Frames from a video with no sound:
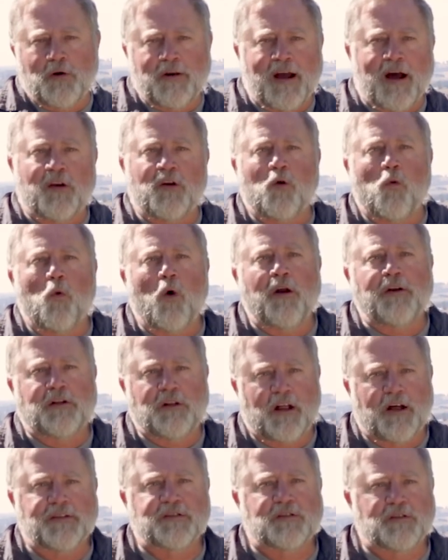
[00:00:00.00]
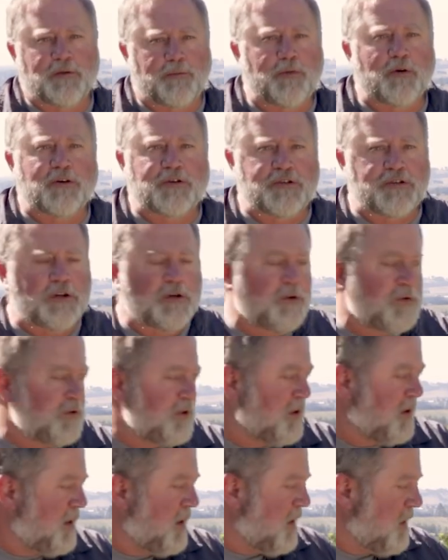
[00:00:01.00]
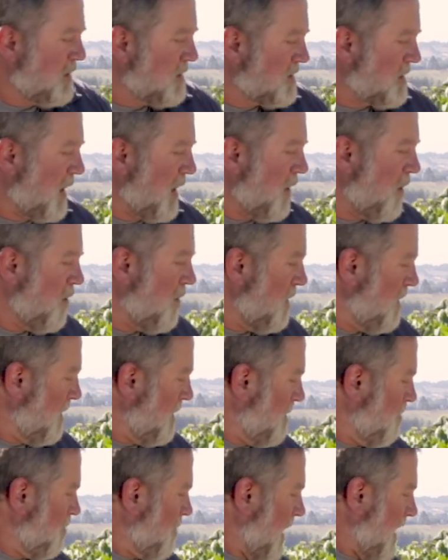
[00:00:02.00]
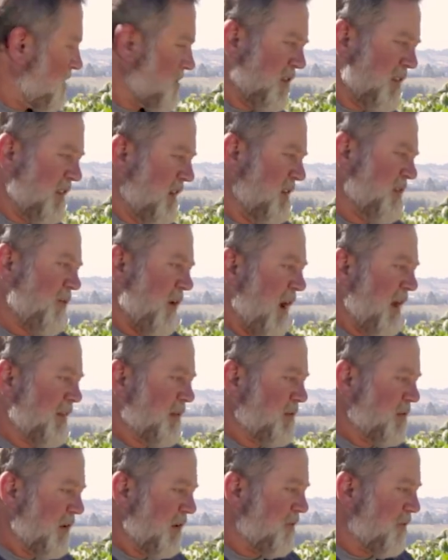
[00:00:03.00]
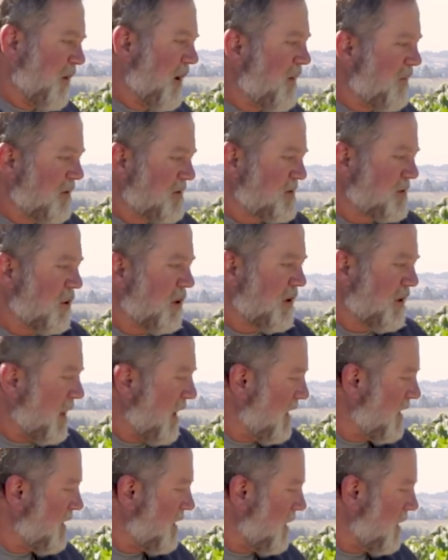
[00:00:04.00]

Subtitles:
down to 1 cluster per shoot. So actually, these vines in front of us look like